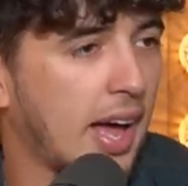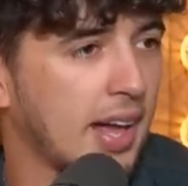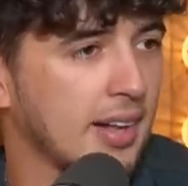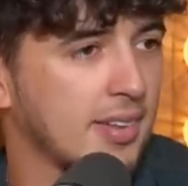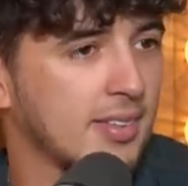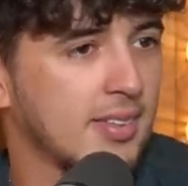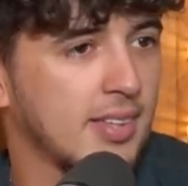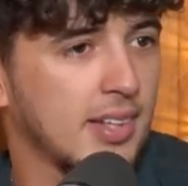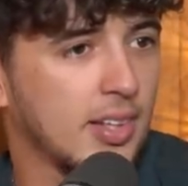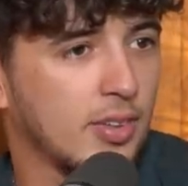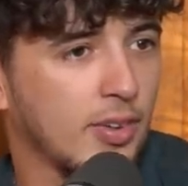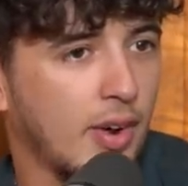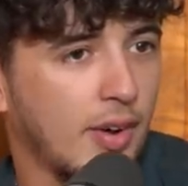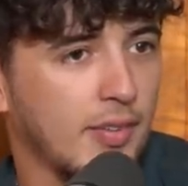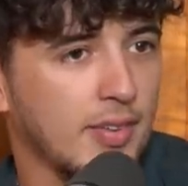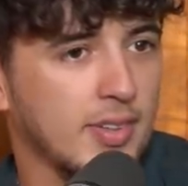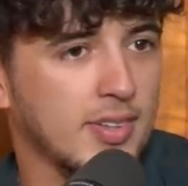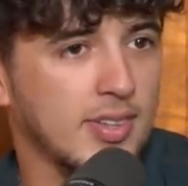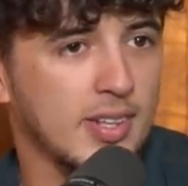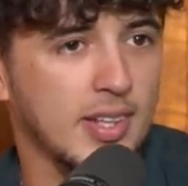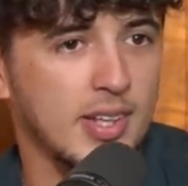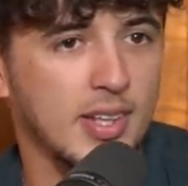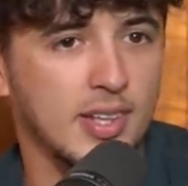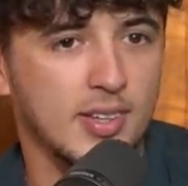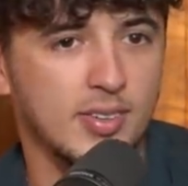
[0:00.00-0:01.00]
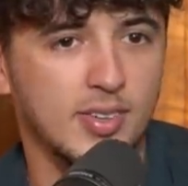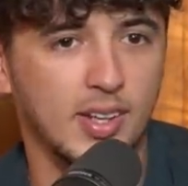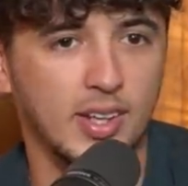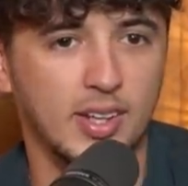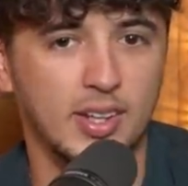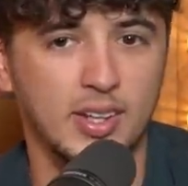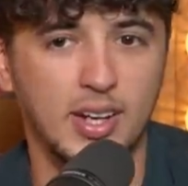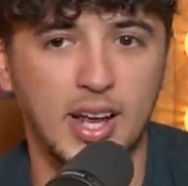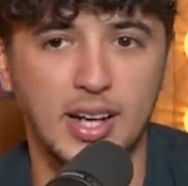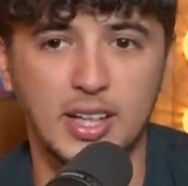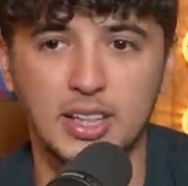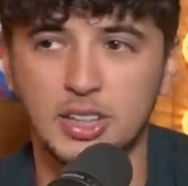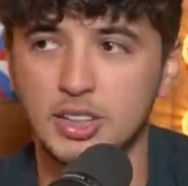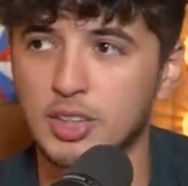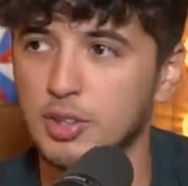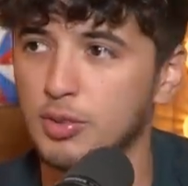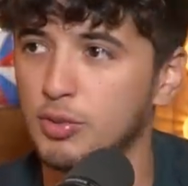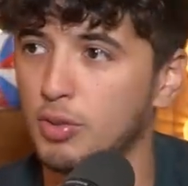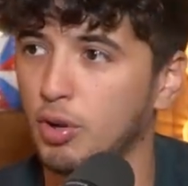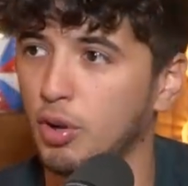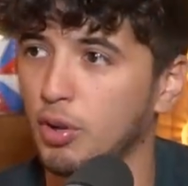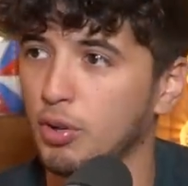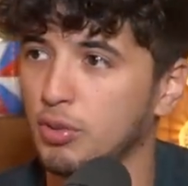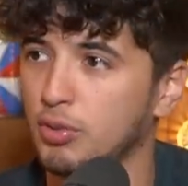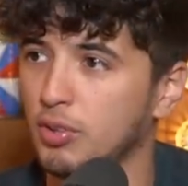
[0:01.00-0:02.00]
like anti gravity. It's like an energy
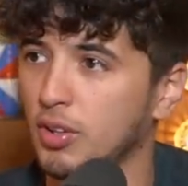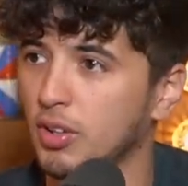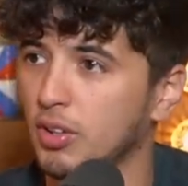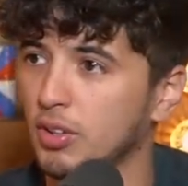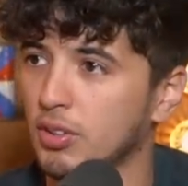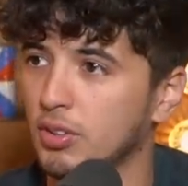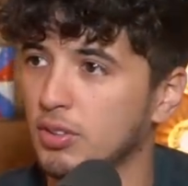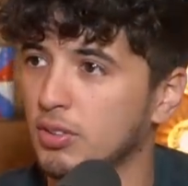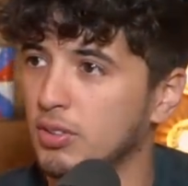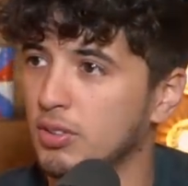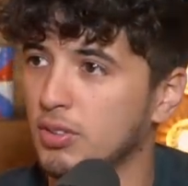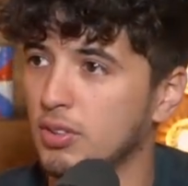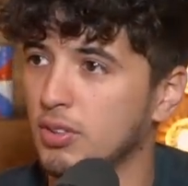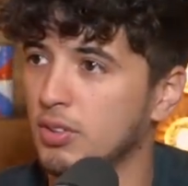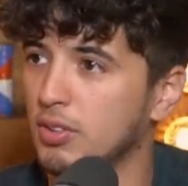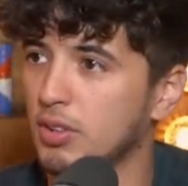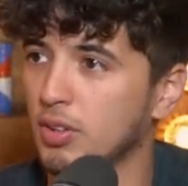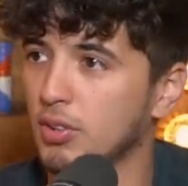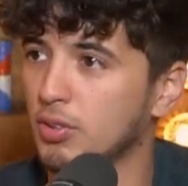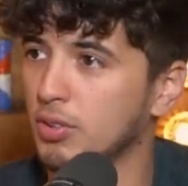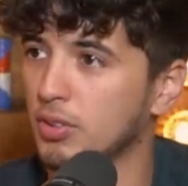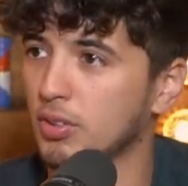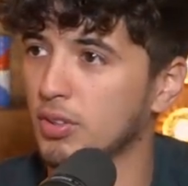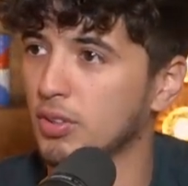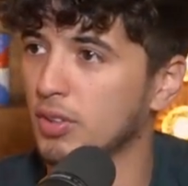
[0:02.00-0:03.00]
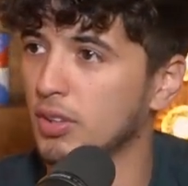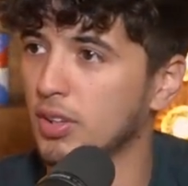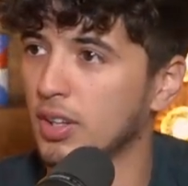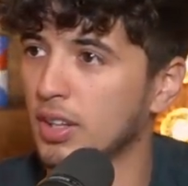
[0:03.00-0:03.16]
source that doesn't